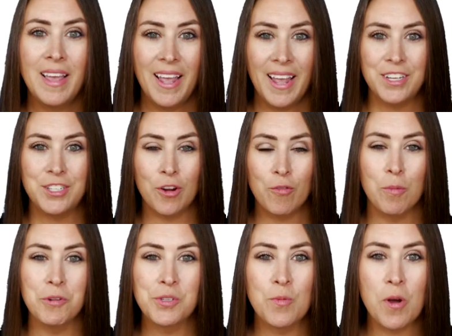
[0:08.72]
Hey
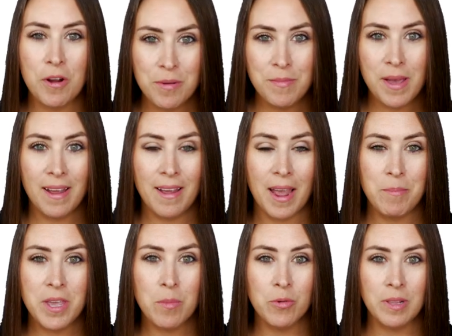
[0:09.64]
Jotformers, welcome back. I'm
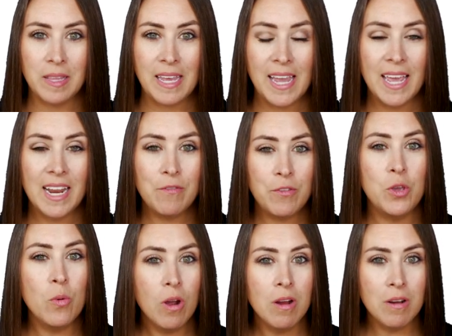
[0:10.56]
Kimberly, and if
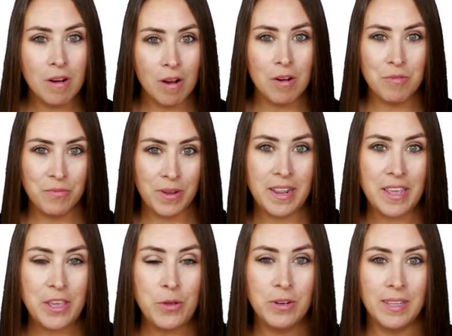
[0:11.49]
you aren't already
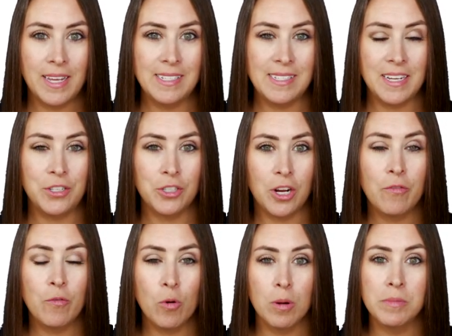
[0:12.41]
utilizing
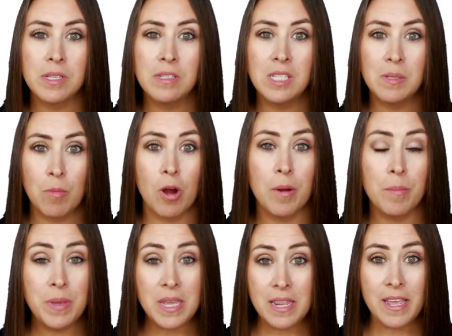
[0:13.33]
Jotform's
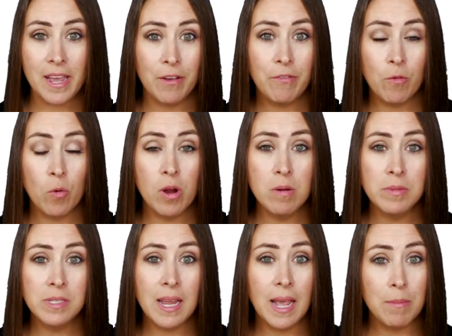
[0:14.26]
smart P D F
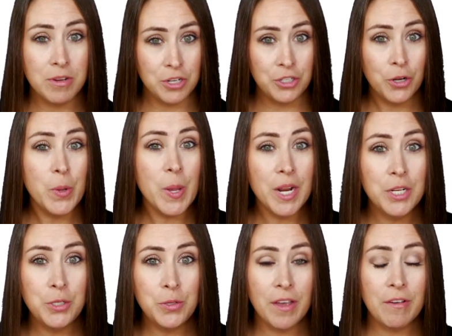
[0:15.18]
forms, I'm going to show you how to
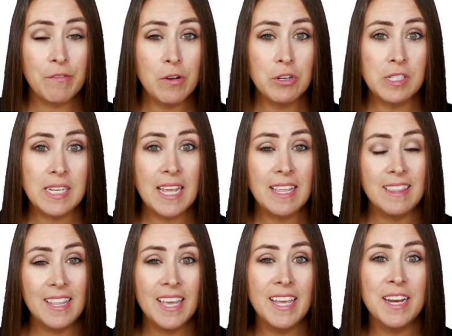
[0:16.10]
do that first
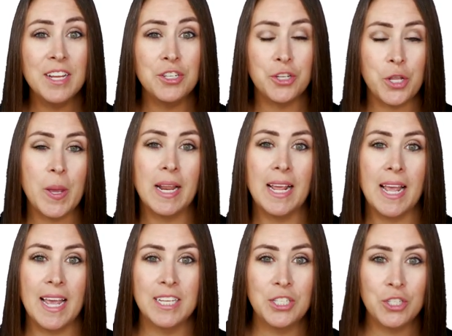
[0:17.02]
and then show you how
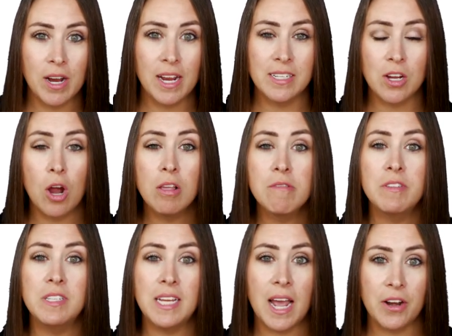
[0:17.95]
to extract all of
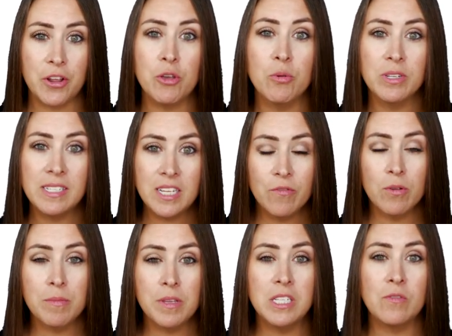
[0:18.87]
the data you receive
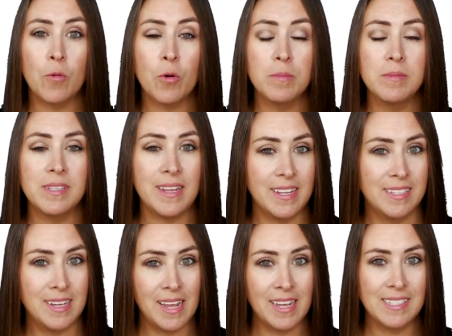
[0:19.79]
from these forms
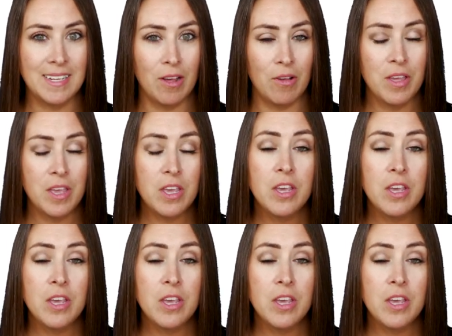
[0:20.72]
into Excel.